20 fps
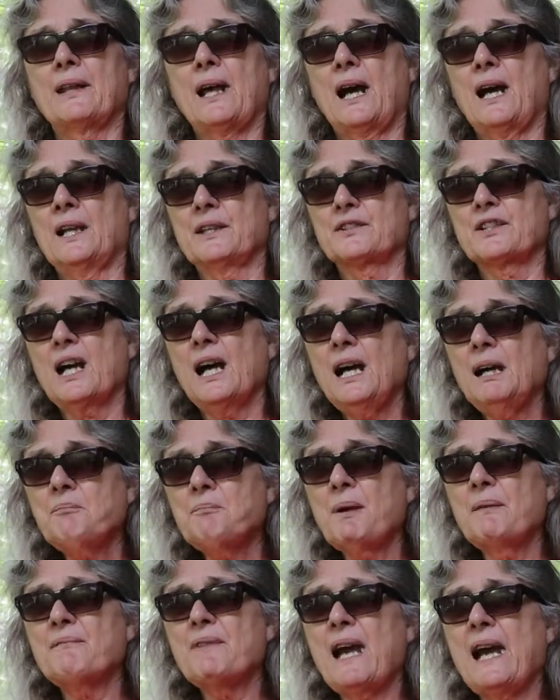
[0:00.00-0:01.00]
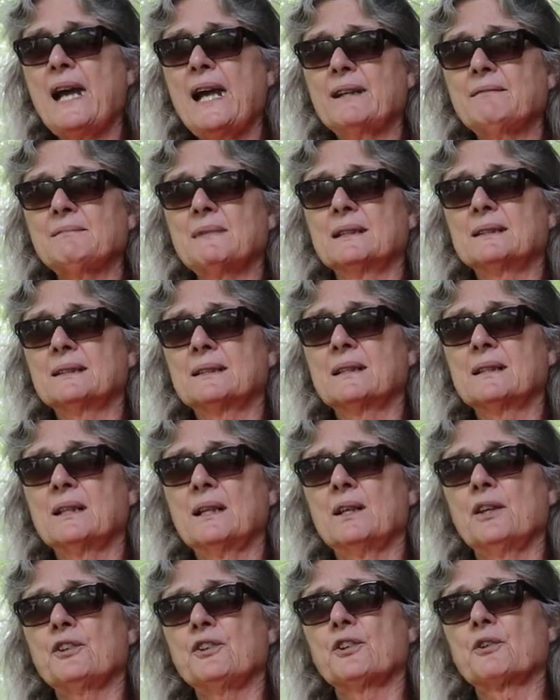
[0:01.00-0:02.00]
on top of that,
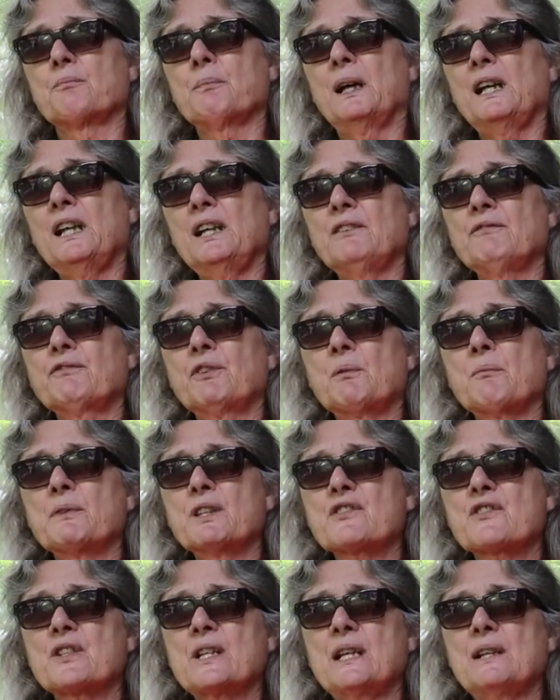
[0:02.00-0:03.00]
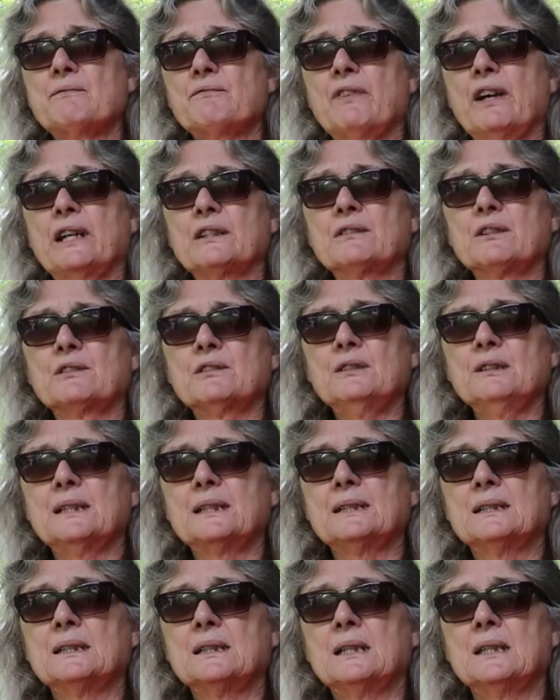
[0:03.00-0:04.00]
you're buying from a seed vendor
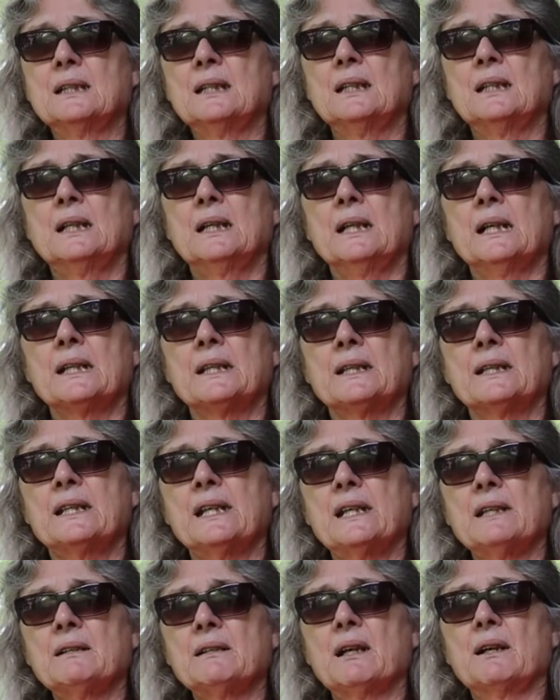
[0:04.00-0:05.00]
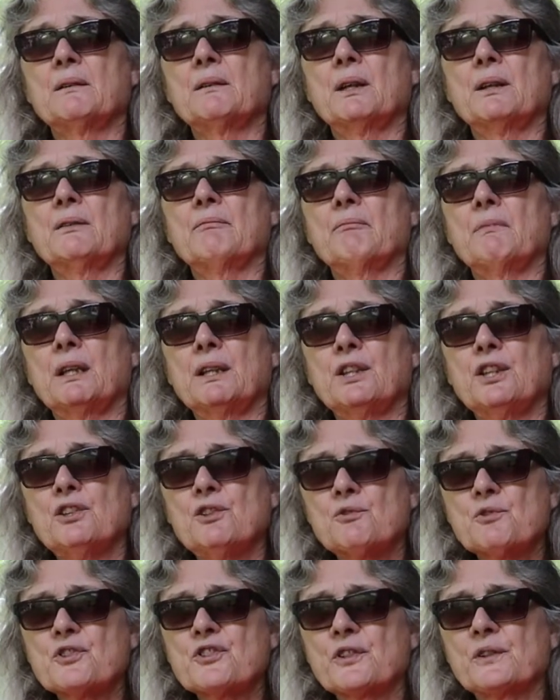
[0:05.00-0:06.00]
that
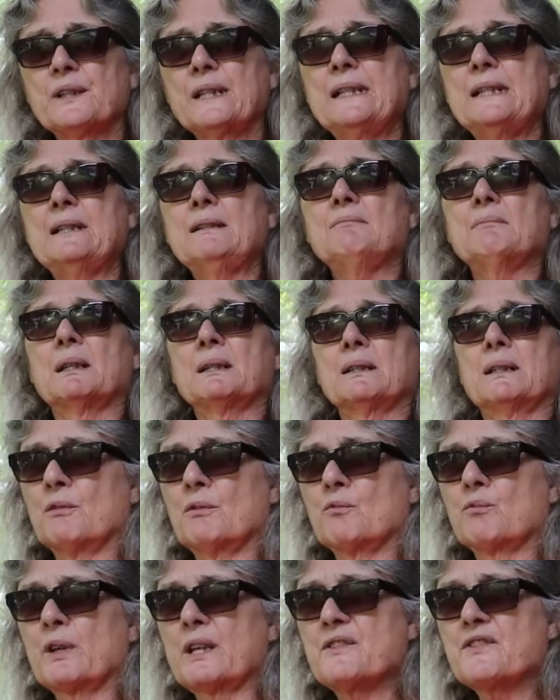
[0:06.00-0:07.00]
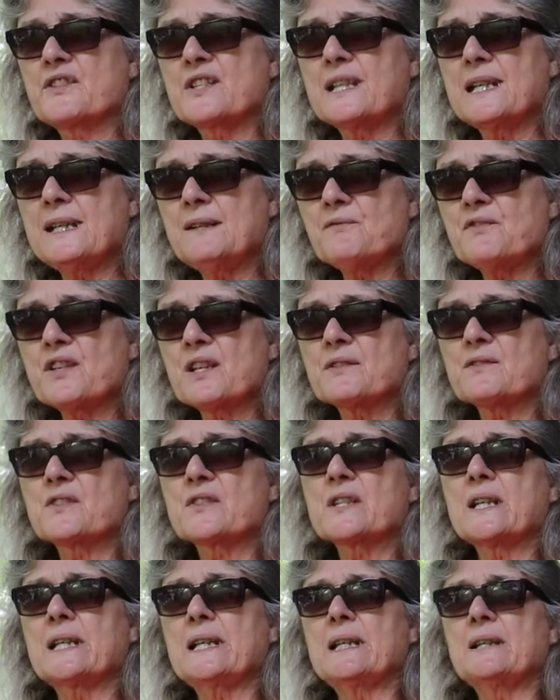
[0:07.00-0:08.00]
usually receives its
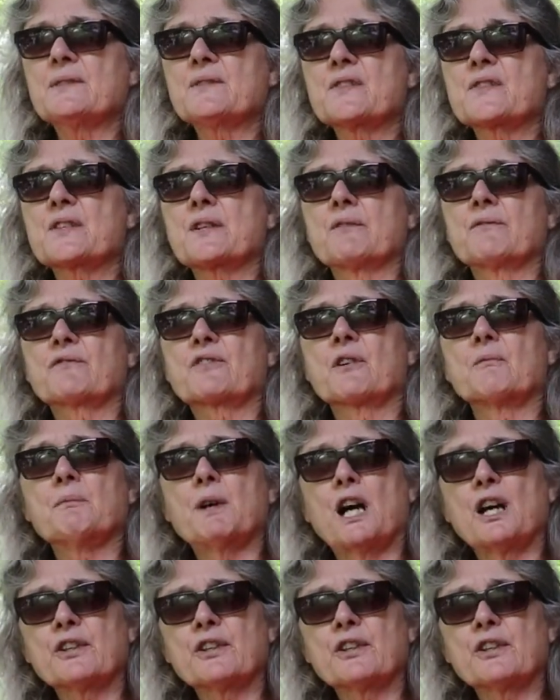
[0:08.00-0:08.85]
seeds from